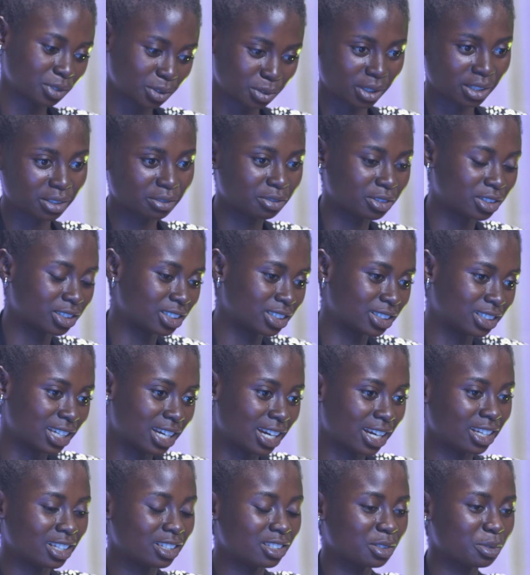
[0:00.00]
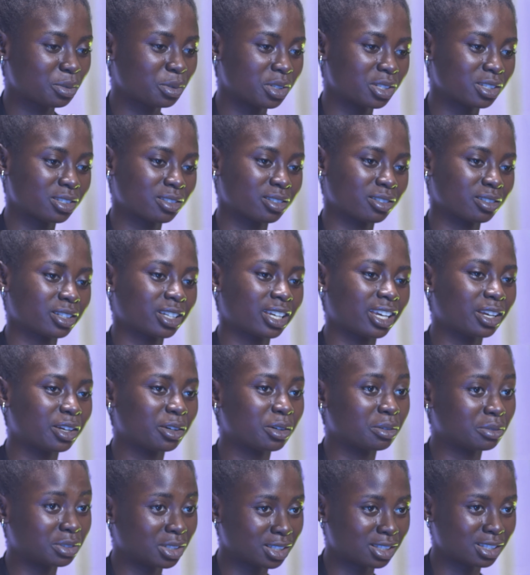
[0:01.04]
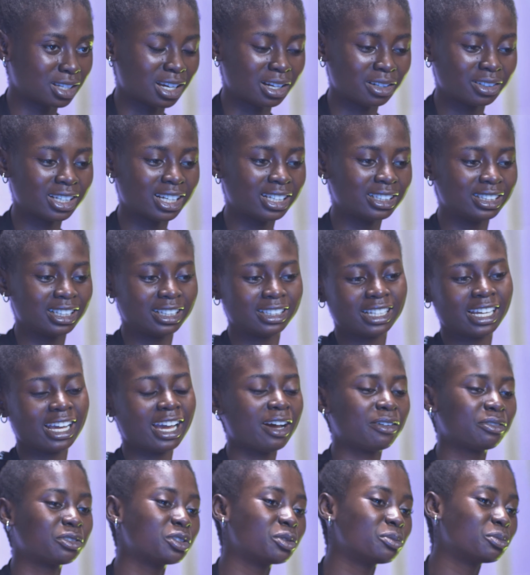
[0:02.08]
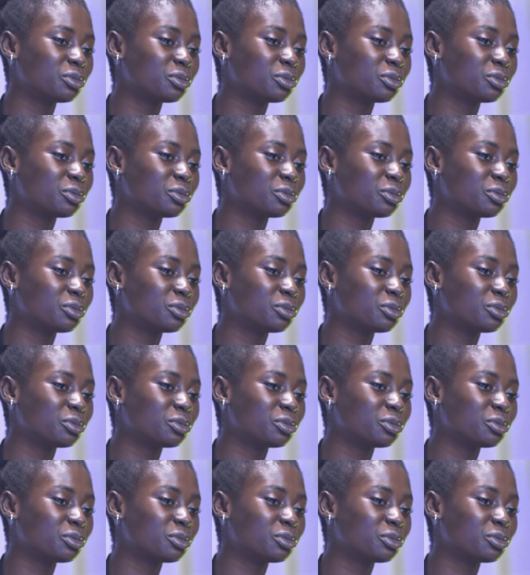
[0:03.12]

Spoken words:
grandfather died, was the king of the town, and then they have to